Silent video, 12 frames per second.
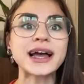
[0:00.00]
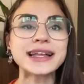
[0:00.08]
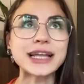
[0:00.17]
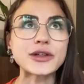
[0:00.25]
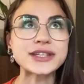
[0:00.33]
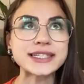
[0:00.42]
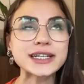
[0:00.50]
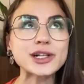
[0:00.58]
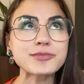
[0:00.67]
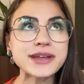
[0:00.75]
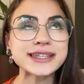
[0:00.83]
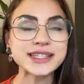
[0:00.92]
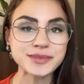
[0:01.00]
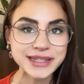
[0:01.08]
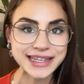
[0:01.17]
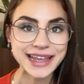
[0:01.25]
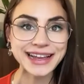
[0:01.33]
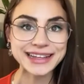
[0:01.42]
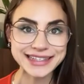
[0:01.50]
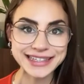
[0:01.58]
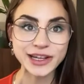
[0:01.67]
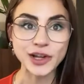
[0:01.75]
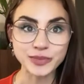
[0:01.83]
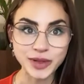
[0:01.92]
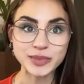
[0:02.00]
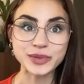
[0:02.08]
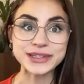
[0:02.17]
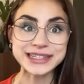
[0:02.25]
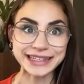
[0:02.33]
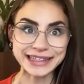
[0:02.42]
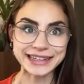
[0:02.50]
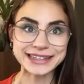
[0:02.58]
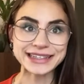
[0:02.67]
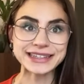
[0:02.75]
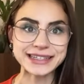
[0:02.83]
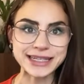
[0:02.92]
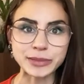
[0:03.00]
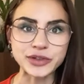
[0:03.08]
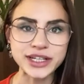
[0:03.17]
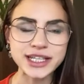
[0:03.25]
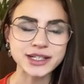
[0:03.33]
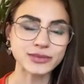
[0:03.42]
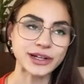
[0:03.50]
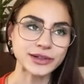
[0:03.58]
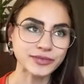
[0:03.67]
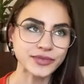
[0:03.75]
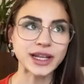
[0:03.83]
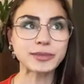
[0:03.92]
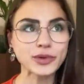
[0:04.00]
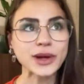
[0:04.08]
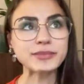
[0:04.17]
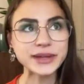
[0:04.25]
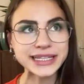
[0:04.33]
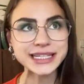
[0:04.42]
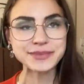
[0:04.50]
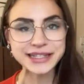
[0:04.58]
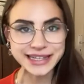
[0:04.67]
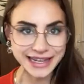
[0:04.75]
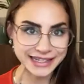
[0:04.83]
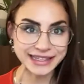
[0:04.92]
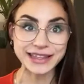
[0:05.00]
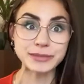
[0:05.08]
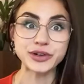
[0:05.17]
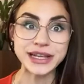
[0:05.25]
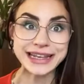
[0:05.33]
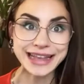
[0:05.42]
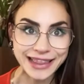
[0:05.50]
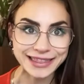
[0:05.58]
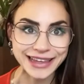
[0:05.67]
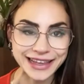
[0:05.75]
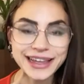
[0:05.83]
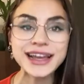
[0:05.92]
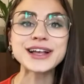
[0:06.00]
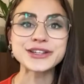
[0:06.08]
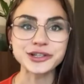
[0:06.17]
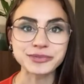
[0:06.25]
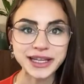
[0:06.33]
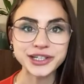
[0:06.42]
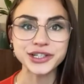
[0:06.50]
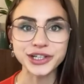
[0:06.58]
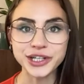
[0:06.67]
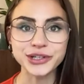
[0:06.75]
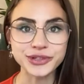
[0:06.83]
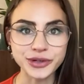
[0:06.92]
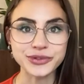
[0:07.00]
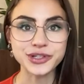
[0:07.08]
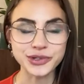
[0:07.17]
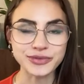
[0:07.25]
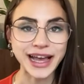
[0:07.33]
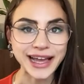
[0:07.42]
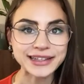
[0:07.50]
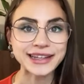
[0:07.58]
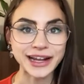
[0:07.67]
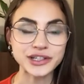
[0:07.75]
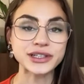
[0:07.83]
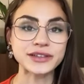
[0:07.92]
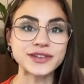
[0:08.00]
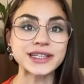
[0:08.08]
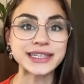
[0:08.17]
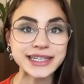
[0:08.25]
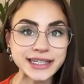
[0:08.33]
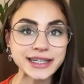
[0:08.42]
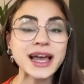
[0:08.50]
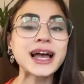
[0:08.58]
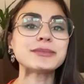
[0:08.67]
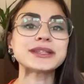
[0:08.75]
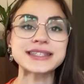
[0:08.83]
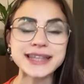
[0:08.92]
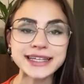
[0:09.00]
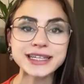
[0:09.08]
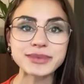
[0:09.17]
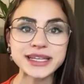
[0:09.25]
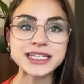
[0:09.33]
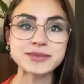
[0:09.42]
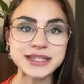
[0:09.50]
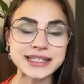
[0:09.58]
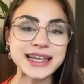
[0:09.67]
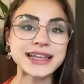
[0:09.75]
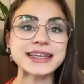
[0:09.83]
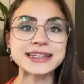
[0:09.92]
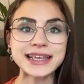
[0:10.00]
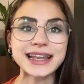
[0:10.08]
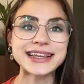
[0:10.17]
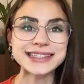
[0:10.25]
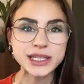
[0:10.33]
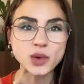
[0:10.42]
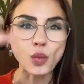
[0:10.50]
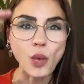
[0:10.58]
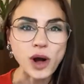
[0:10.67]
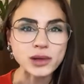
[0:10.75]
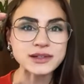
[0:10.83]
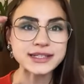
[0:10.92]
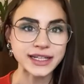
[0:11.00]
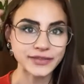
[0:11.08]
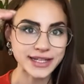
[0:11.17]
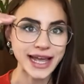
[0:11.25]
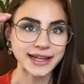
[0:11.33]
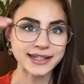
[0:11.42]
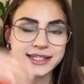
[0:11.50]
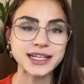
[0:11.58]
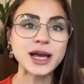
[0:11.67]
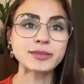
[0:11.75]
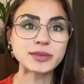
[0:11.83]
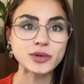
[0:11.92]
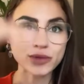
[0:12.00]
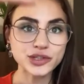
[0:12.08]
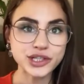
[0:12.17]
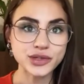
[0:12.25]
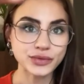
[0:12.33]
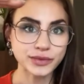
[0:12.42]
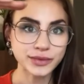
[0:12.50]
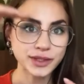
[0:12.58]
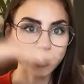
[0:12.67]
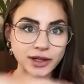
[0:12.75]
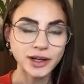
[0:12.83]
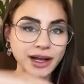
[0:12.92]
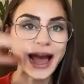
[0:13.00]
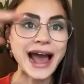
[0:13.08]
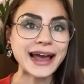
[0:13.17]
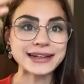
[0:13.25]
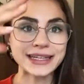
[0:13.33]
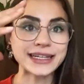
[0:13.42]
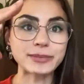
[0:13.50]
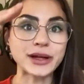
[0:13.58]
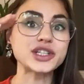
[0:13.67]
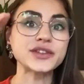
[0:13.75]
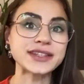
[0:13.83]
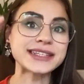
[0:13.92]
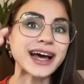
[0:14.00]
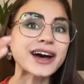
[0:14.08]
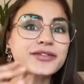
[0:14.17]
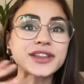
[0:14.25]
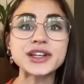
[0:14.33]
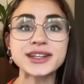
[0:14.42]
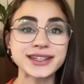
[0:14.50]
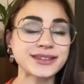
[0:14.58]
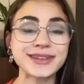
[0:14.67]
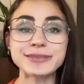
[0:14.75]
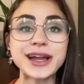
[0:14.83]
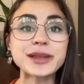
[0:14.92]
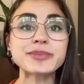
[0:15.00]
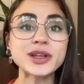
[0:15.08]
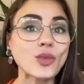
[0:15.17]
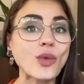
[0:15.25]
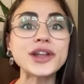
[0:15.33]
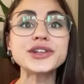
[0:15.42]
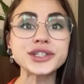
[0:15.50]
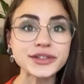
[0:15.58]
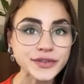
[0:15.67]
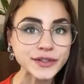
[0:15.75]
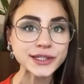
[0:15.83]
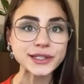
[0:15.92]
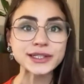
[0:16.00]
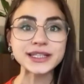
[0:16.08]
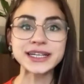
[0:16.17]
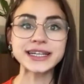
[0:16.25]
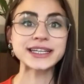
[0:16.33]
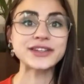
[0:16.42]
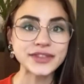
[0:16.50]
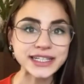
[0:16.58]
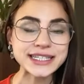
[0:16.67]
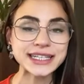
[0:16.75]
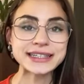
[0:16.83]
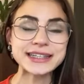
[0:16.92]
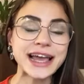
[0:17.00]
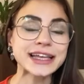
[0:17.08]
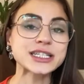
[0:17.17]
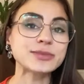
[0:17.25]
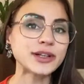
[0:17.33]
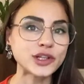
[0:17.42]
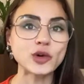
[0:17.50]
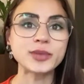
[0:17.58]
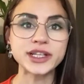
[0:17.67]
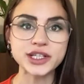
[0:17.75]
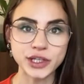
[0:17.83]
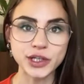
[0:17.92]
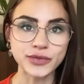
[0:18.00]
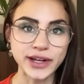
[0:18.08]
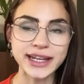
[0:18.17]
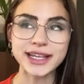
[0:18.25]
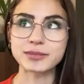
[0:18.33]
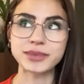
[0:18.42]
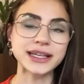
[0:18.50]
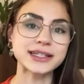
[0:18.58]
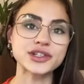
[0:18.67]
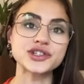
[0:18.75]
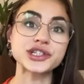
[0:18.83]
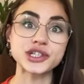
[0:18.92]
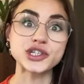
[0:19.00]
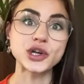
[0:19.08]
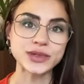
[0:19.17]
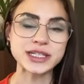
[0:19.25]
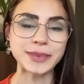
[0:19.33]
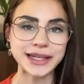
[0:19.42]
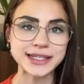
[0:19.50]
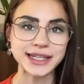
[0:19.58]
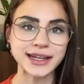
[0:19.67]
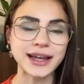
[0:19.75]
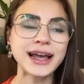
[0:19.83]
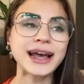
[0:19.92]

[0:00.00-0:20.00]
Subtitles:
Now, the single biggest mistake I see on people's LinkedIn summaries, well, the number one biggest mistake is that they put nothing, so make sure you don't do that and actually fill it in. But the second biggest mistake is that I see walls of text. People will just add in a bunch of stuff that it might be wonderful, convincing text, but nobody's going to read it because there's just no spacing.